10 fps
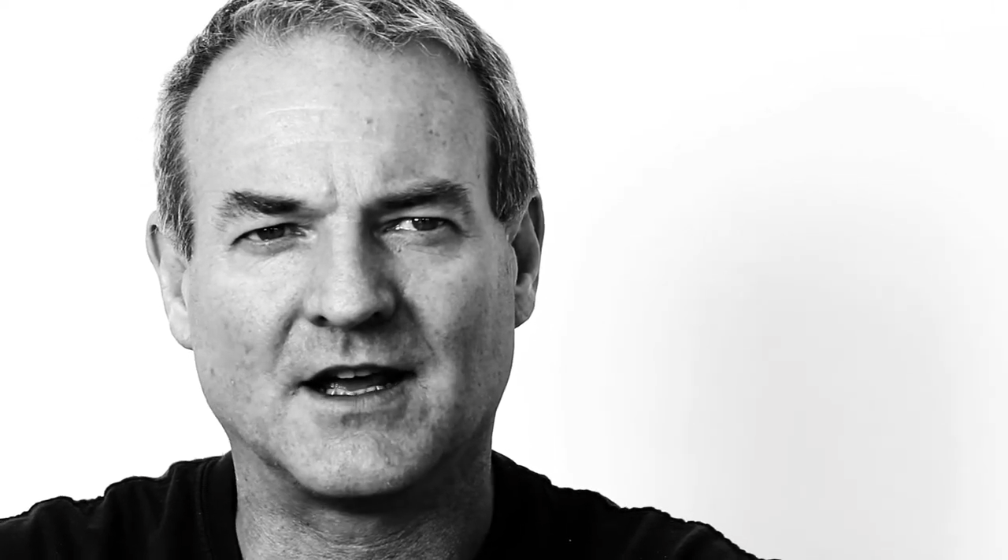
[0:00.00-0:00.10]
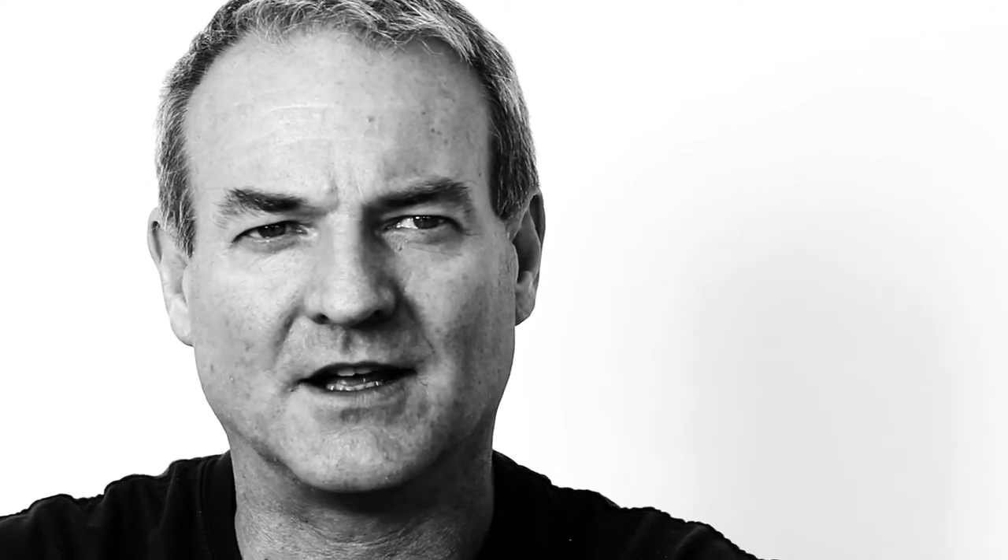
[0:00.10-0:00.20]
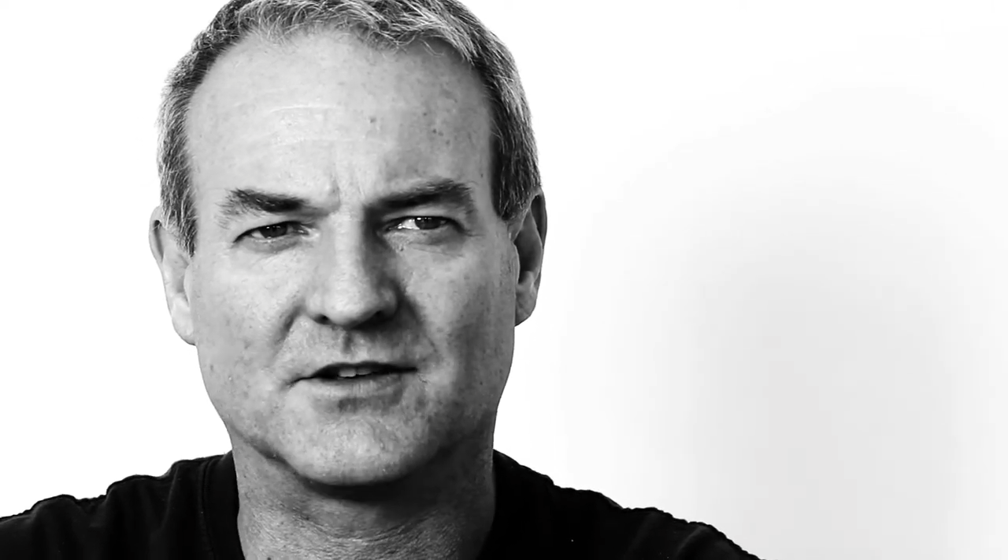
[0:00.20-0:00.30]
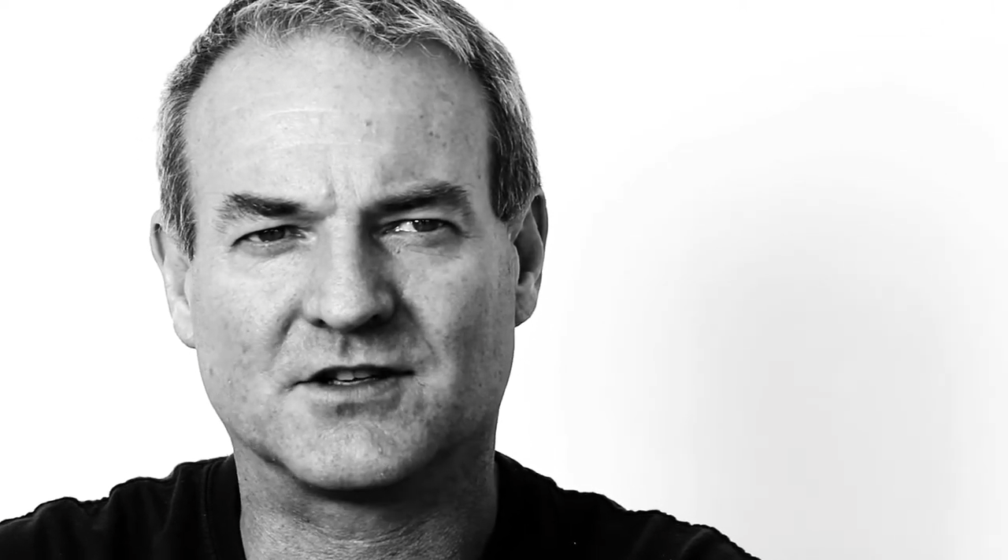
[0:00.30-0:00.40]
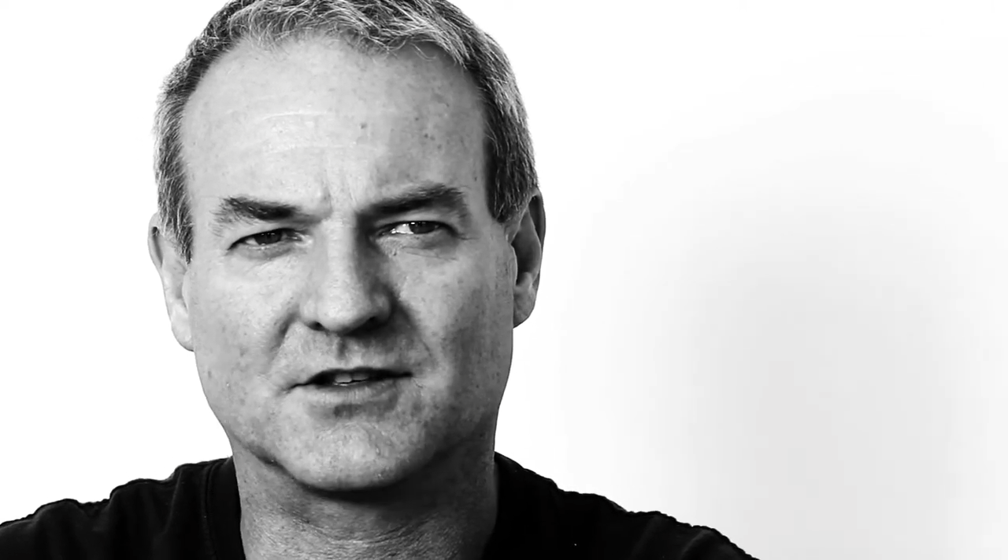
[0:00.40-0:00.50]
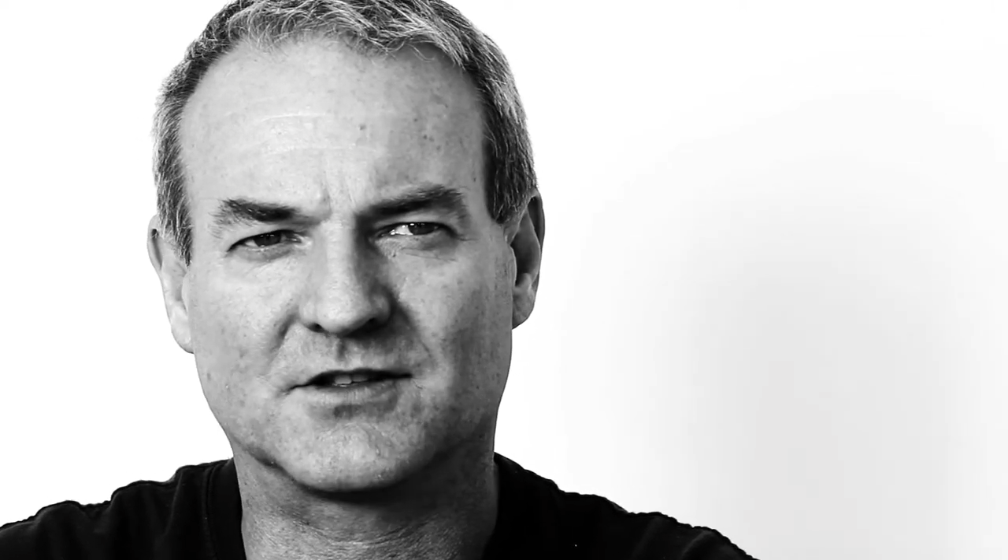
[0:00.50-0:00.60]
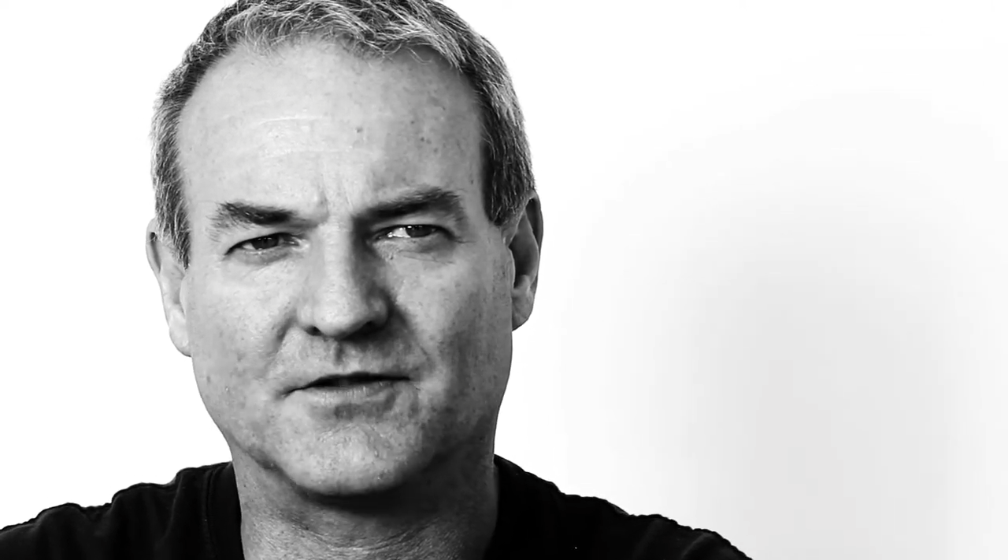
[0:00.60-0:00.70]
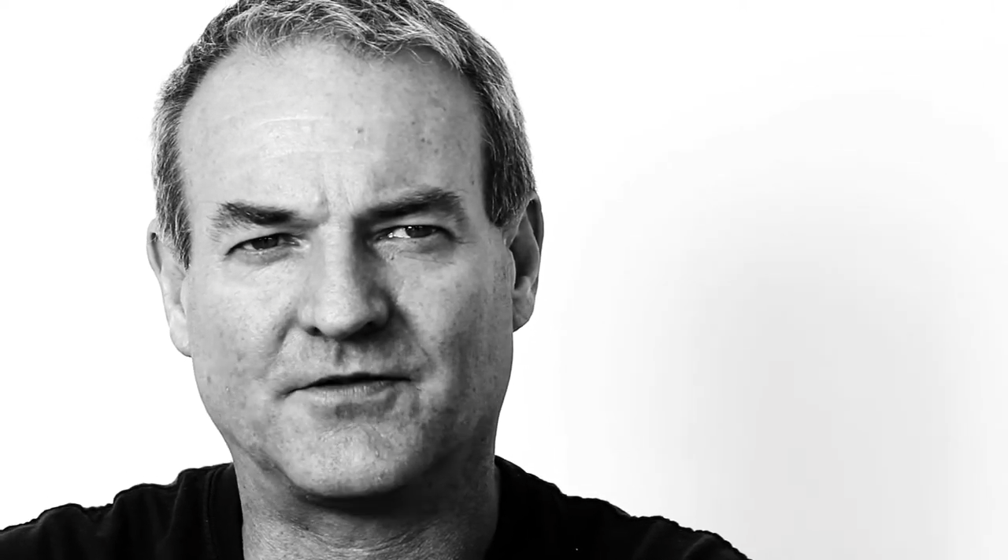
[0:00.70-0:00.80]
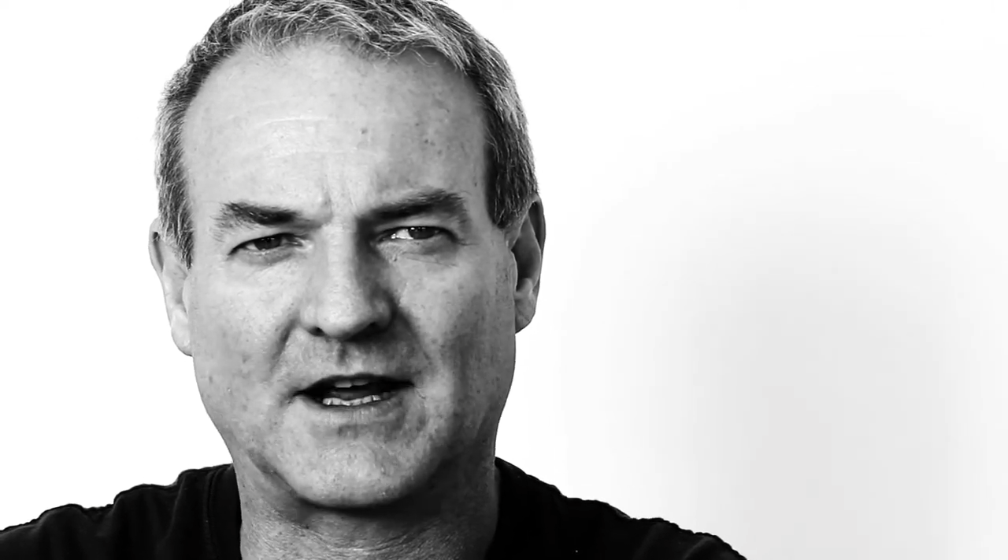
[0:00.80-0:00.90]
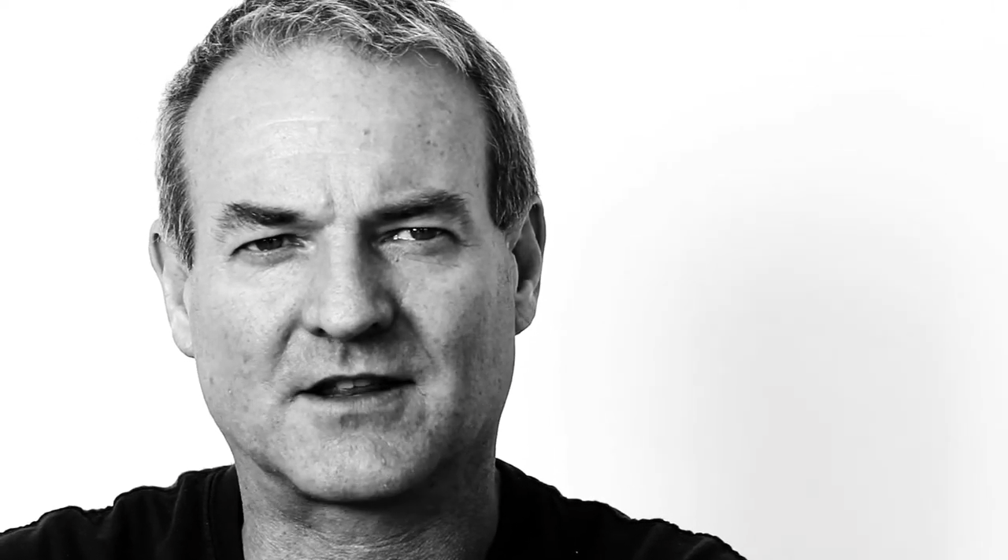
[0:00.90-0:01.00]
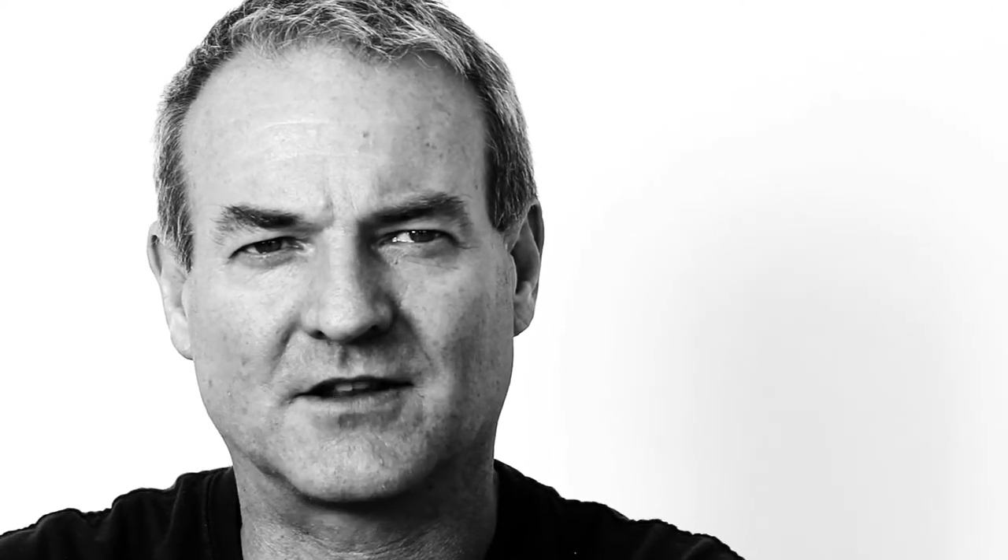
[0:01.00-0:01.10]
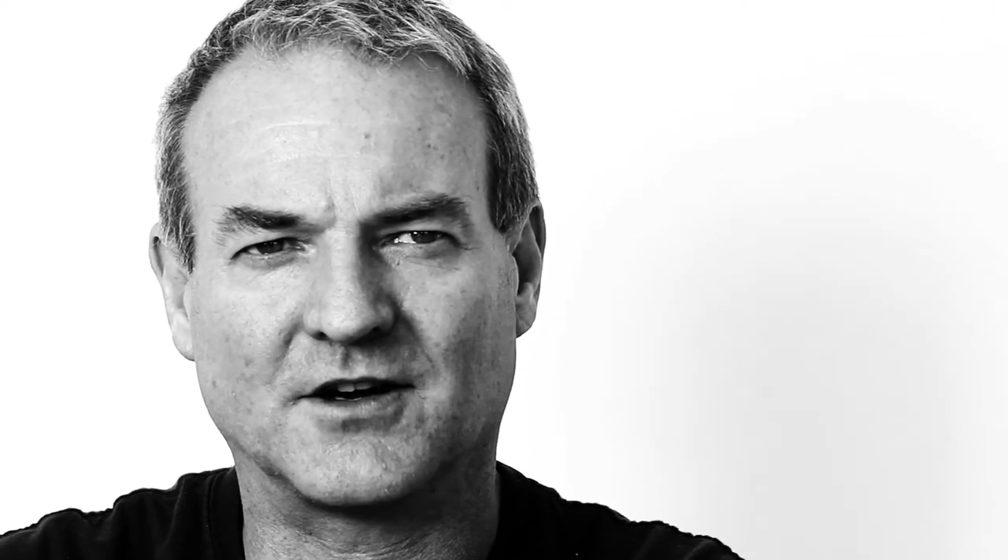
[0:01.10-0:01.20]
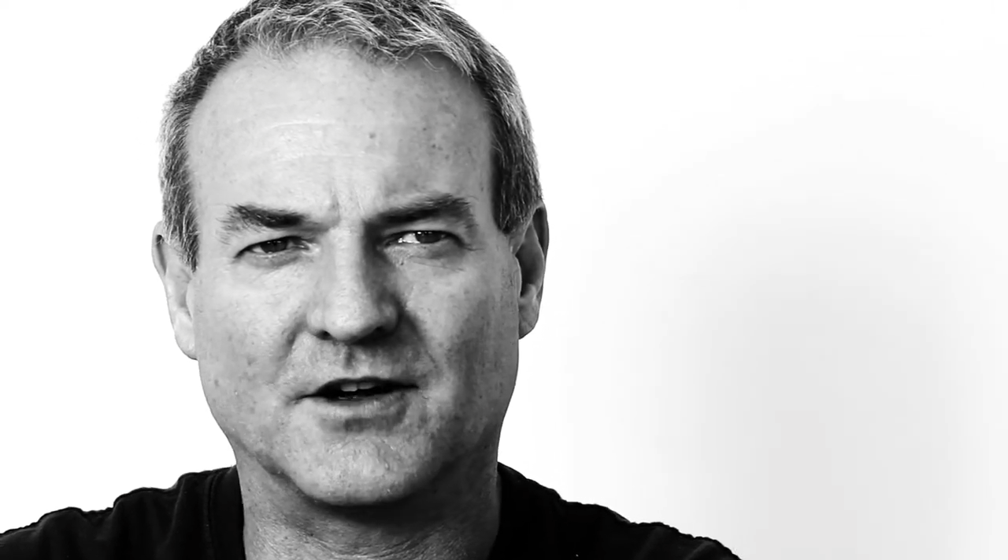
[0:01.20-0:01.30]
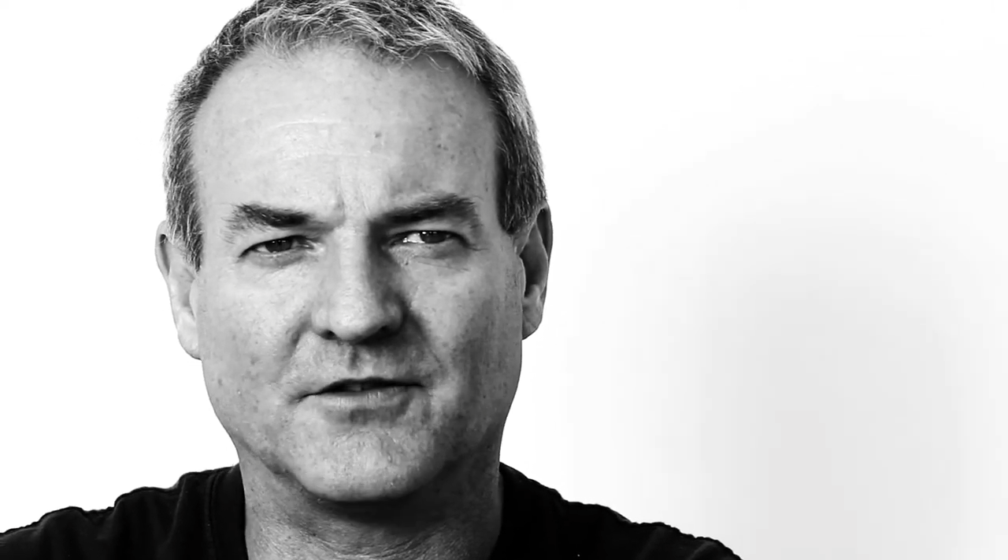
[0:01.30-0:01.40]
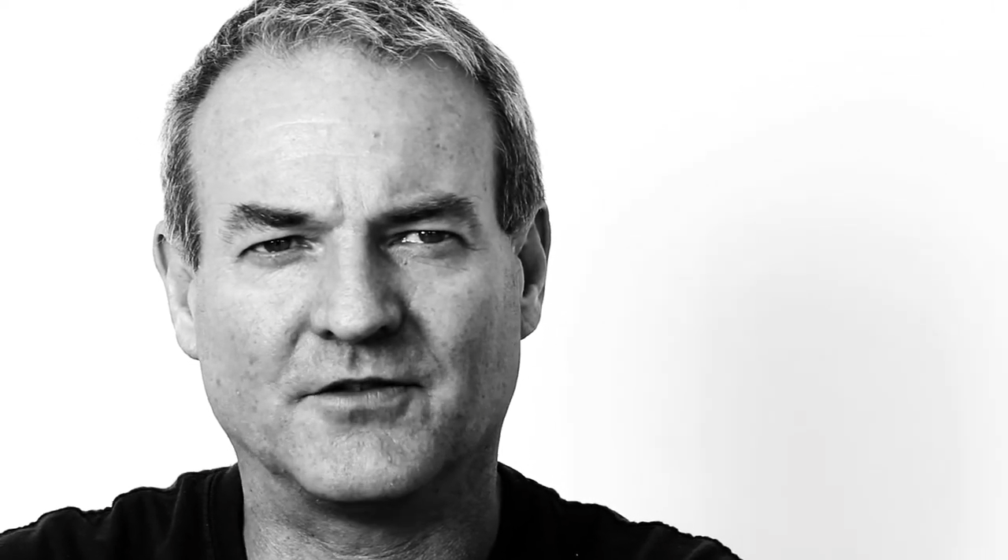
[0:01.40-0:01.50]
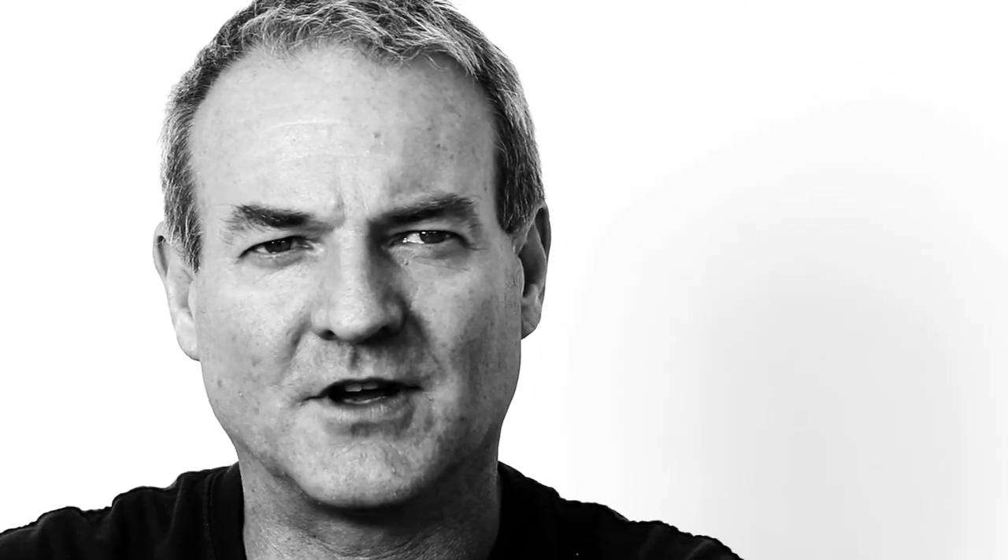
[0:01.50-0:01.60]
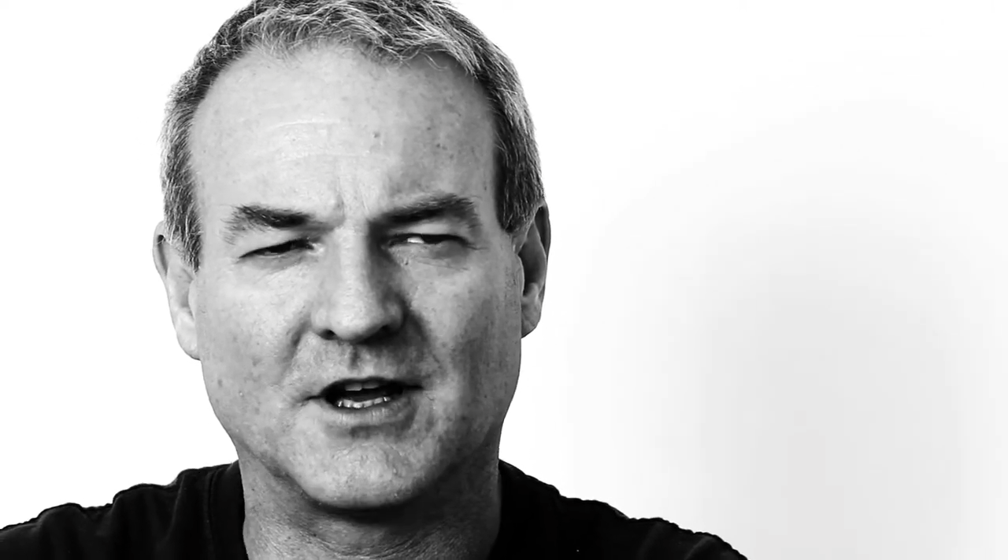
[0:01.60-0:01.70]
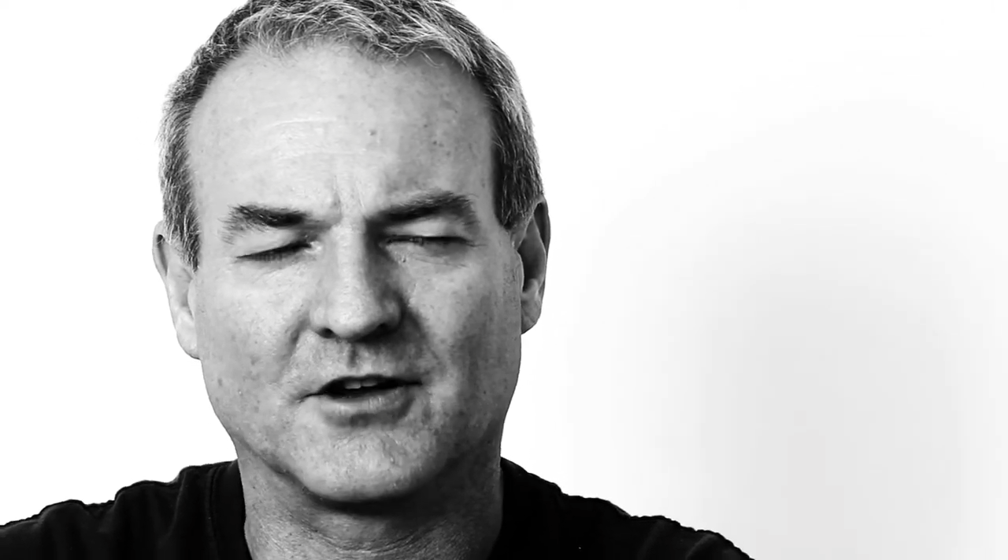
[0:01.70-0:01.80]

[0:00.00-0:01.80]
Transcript: It's just the fact that I've